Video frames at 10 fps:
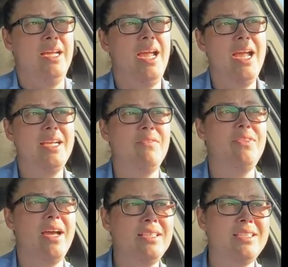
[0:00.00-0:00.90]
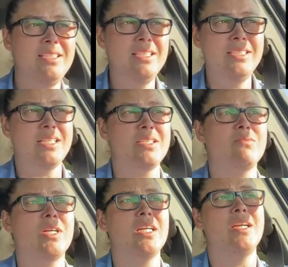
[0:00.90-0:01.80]
And if that still doesn't
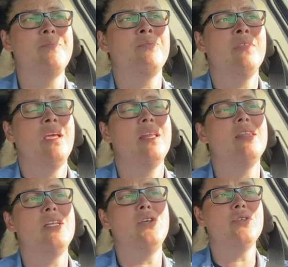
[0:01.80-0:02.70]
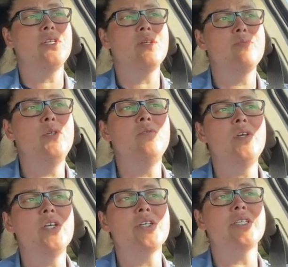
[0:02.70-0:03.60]
work, then you start
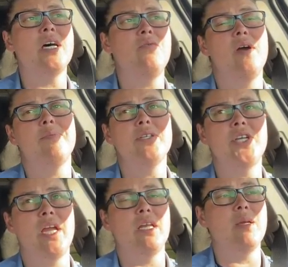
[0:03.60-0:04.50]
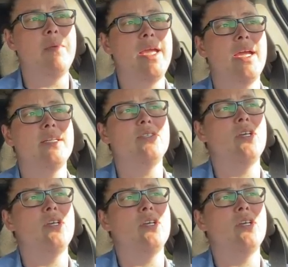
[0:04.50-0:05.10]
moving yourself up the chain of command.